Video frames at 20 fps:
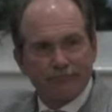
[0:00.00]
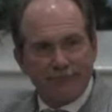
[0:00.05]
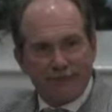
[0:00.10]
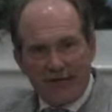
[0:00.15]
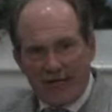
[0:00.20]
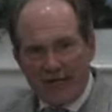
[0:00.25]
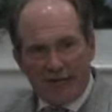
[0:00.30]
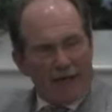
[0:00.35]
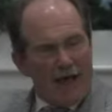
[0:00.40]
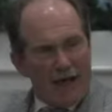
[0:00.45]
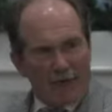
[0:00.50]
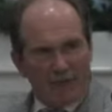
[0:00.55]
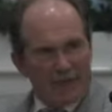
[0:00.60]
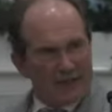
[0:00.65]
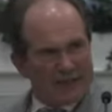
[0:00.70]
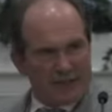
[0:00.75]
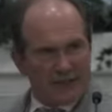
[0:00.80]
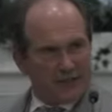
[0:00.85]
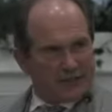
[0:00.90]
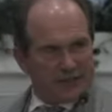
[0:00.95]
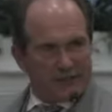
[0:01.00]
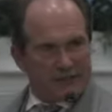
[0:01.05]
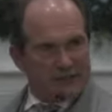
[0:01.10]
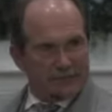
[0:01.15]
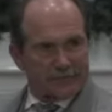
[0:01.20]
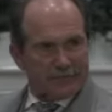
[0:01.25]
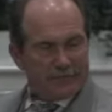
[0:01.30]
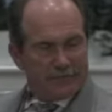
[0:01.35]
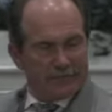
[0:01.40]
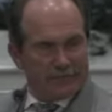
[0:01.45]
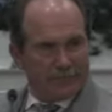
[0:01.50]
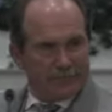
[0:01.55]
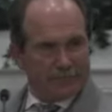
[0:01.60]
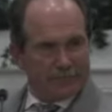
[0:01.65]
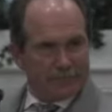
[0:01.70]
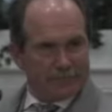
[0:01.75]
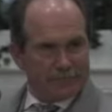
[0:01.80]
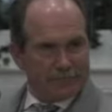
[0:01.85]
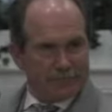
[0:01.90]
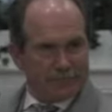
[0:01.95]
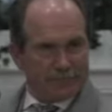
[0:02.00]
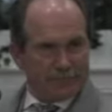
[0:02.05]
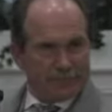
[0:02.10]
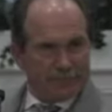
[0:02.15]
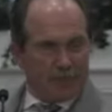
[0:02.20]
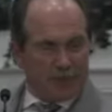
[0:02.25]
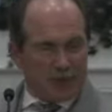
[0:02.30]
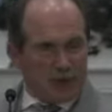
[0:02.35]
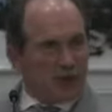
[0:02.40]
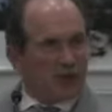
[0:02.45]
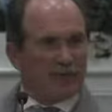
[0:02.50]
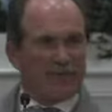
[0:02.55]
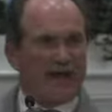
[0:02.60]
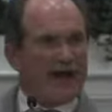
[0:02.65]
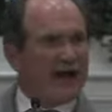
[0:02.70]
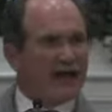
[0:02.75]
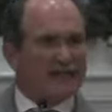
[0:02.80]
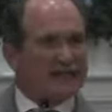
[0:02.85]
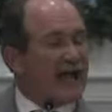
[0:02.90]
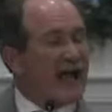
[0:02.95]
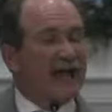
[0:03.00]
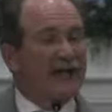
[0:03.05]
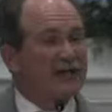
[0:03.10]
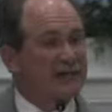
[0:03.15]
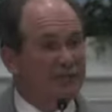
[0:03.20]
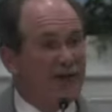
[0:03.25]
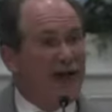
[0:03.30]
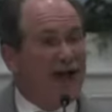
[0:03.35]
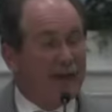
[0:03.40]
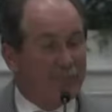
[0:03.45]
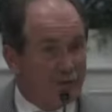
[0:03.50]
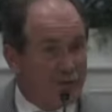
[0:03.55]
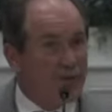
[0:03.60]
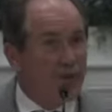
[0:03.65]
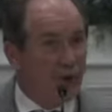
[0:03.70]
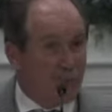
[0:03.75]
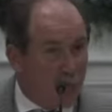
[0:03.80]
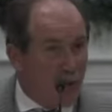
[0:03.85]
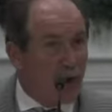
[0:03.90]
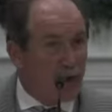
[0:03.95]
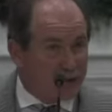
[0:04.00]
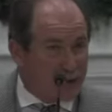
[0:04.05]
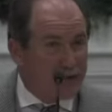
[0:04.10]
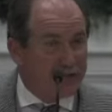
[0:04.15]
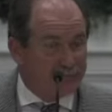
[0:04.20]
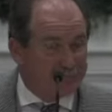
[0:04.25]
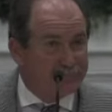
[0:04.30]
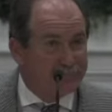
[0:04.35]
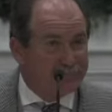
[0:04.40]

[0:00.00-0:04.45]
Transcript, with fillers: None of my business. But you were very satisfied with your portion.